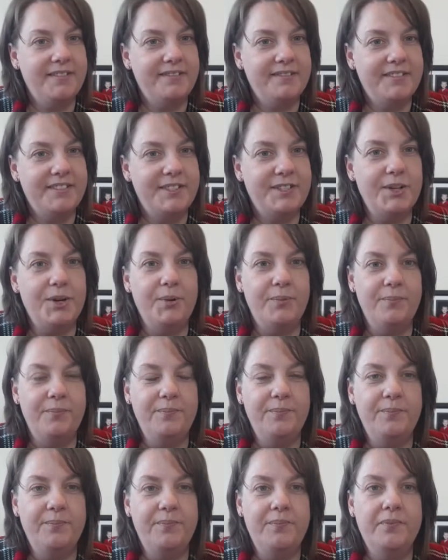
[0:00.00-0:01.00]
So
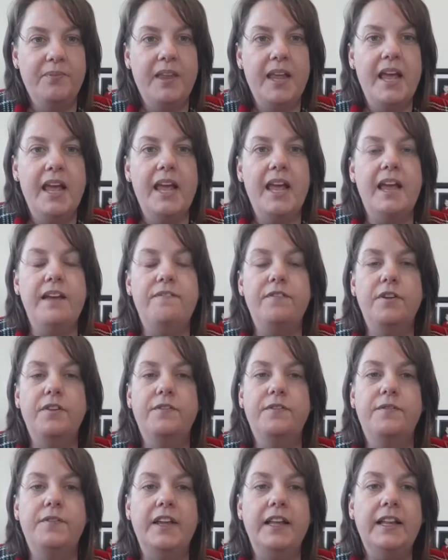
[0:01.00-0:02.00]
if you're
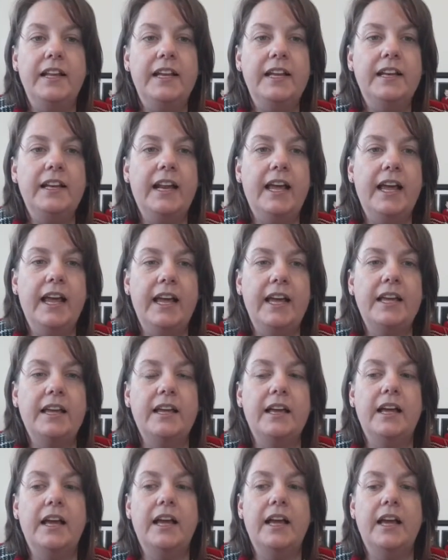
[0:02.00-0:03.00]
feeling like
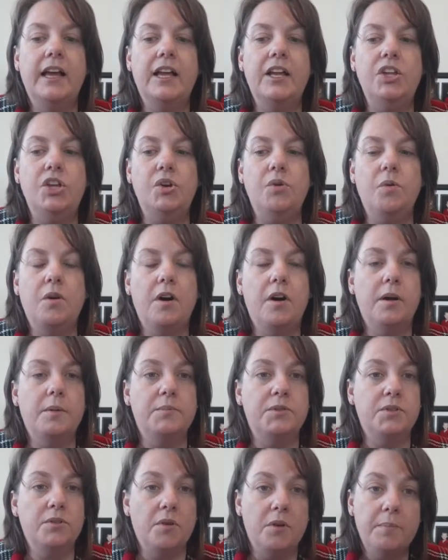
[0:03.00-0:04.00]
you are
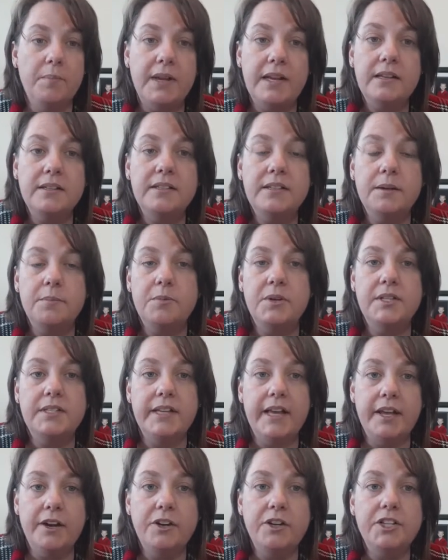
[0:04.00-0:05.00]
absorbing someone's
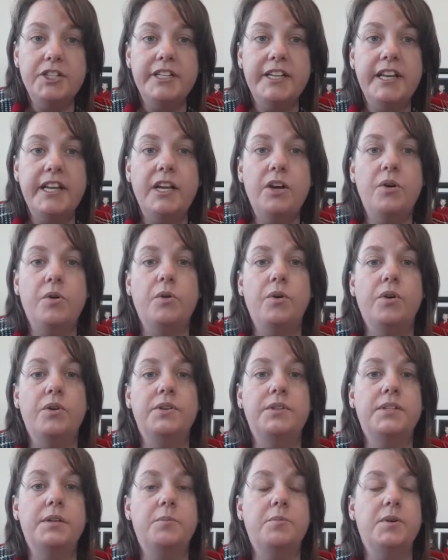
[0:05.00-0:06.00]
energy or
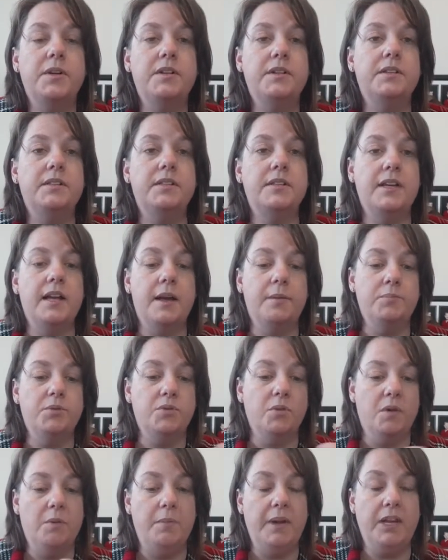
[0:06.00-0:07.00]
someone's
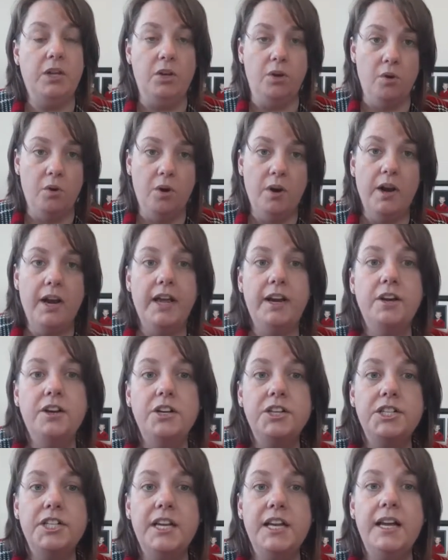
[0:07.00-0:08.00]
absorbing your
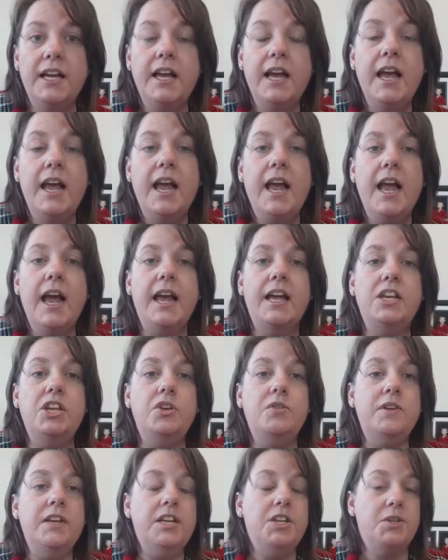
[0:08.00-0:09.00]
energy and you
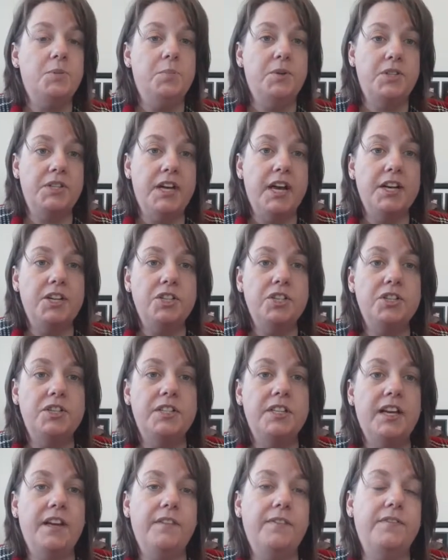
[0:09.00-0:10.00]
need to protect
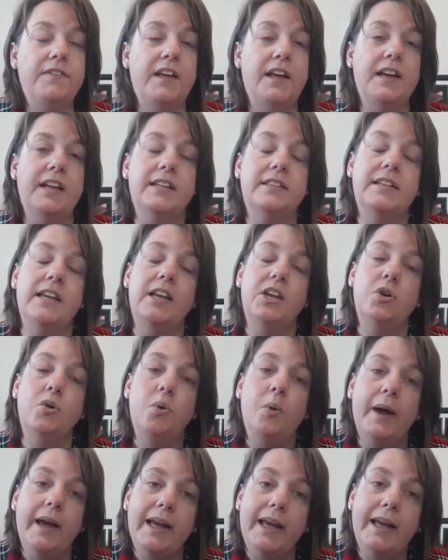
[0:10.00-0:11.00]
yourself, that is a
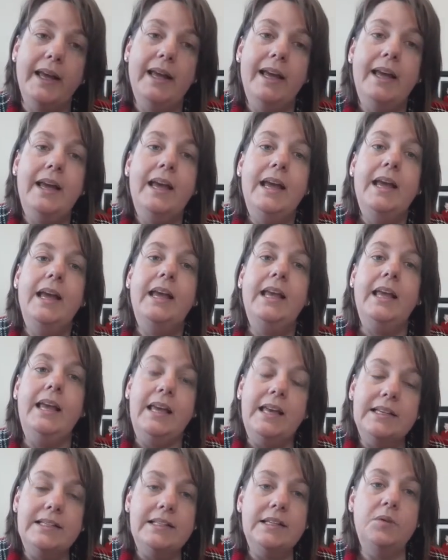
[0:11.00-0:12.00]
quick,
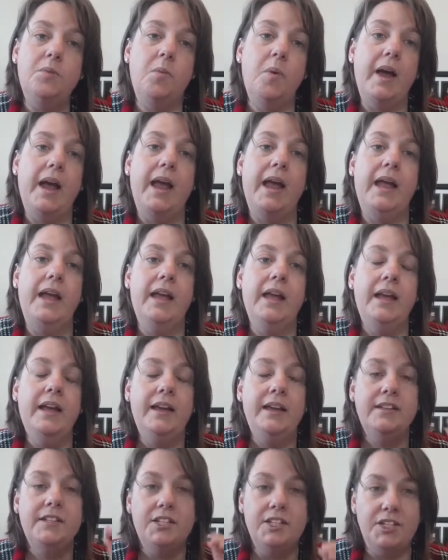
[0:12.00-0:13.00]
easy way
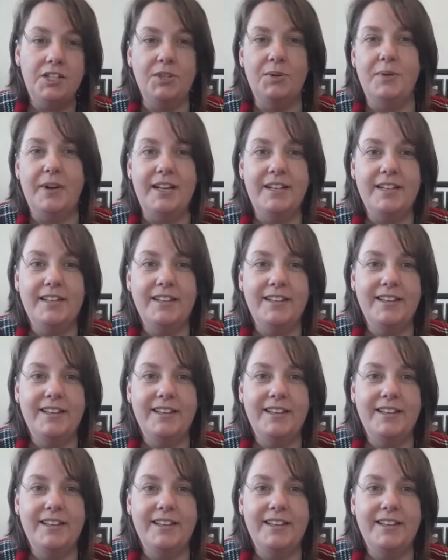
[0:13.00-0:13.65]
to do it.